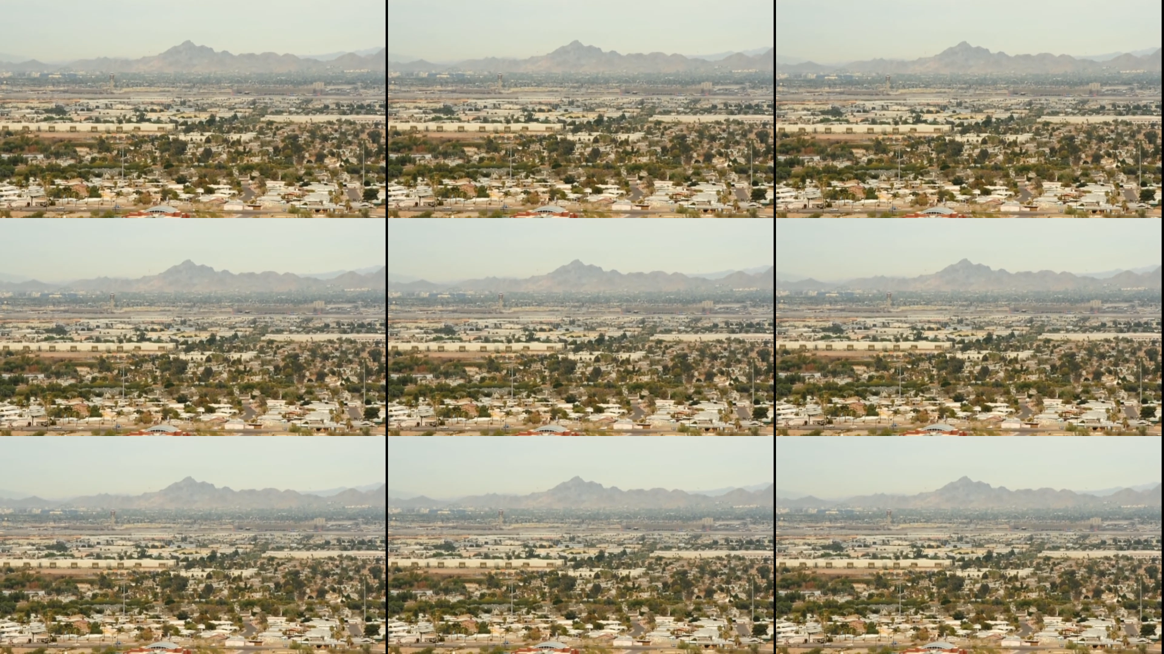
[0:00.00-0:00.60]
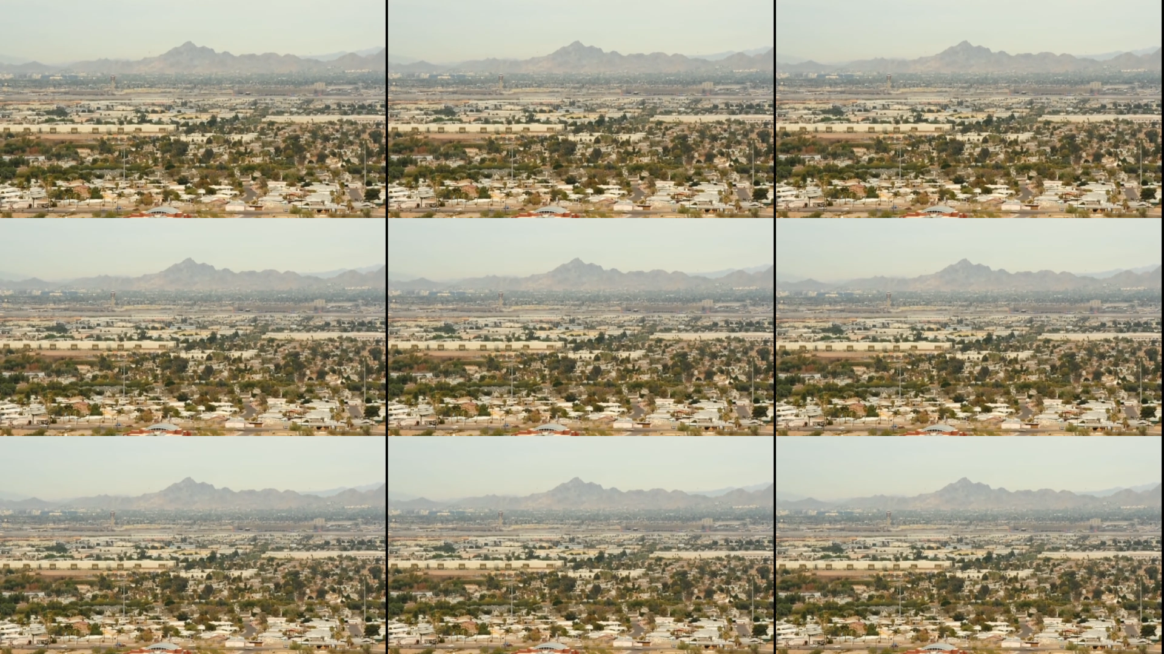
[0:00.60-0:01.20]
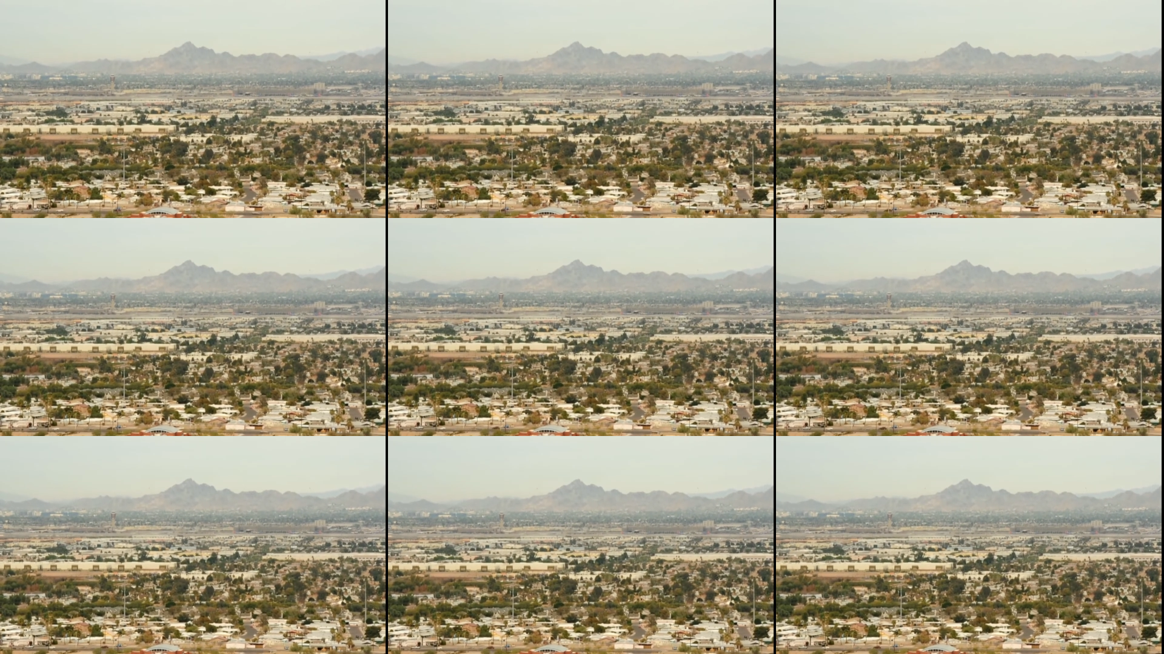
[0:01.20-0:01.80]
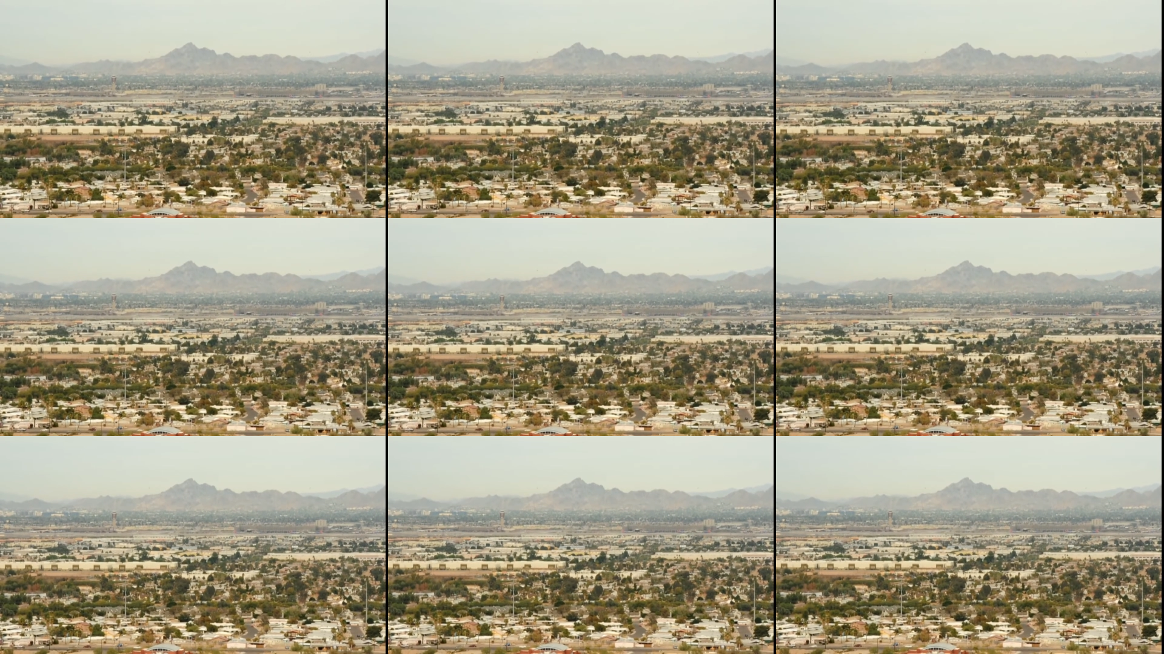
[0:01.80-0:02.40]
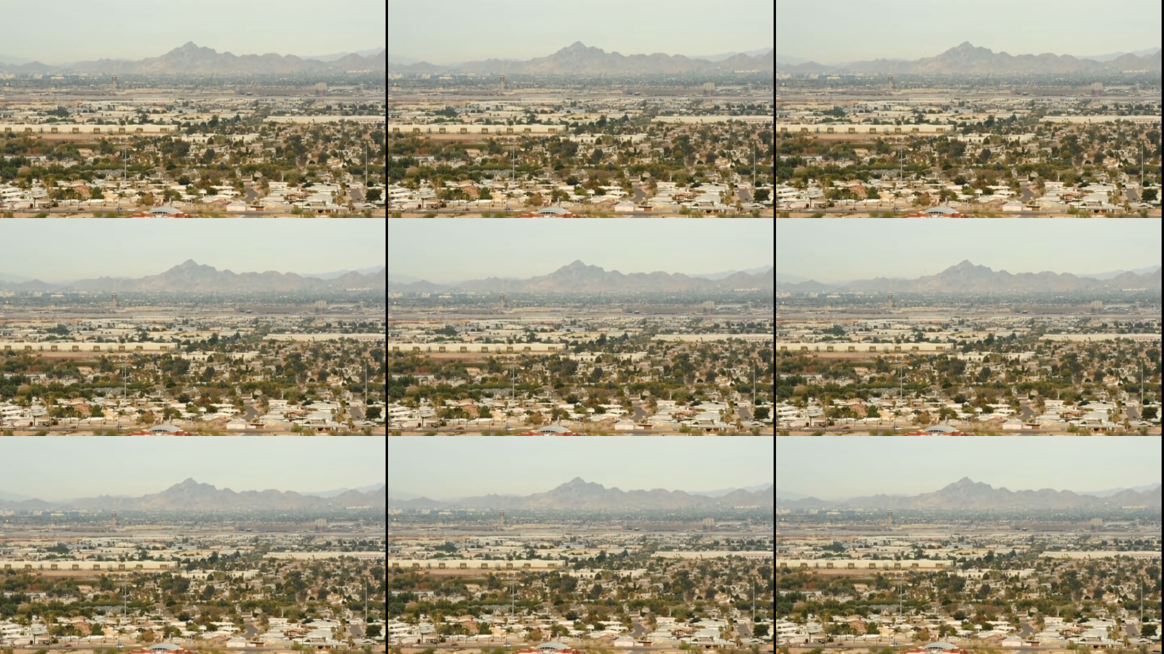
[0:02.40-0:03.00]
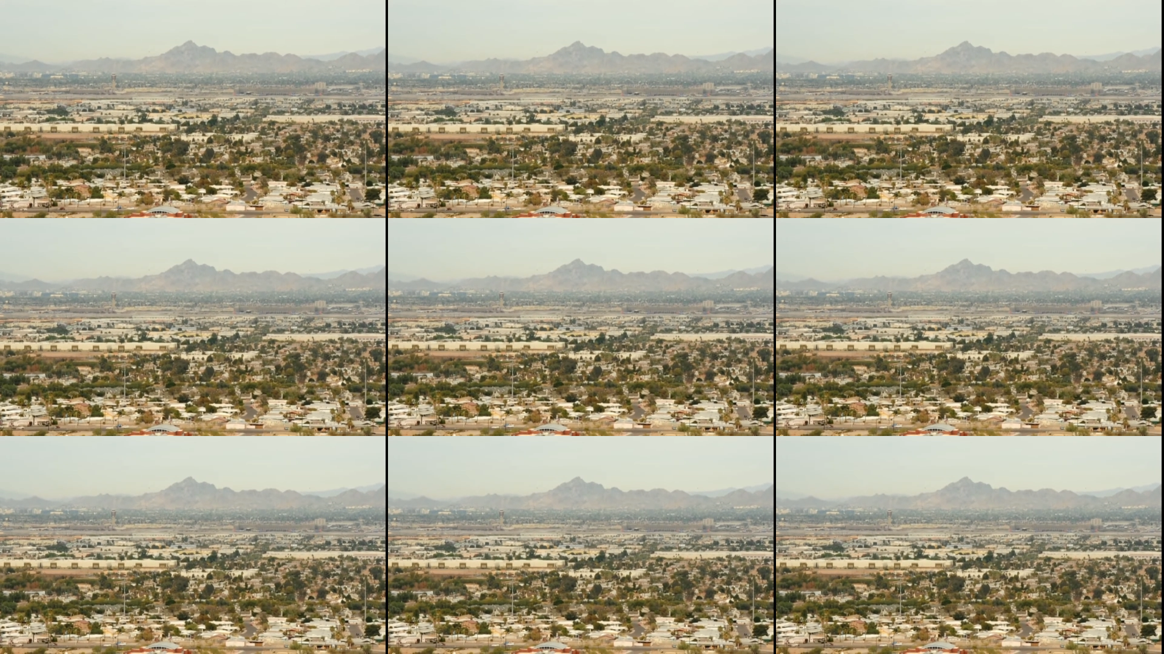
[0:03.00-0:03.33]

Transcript: (no speaker visible)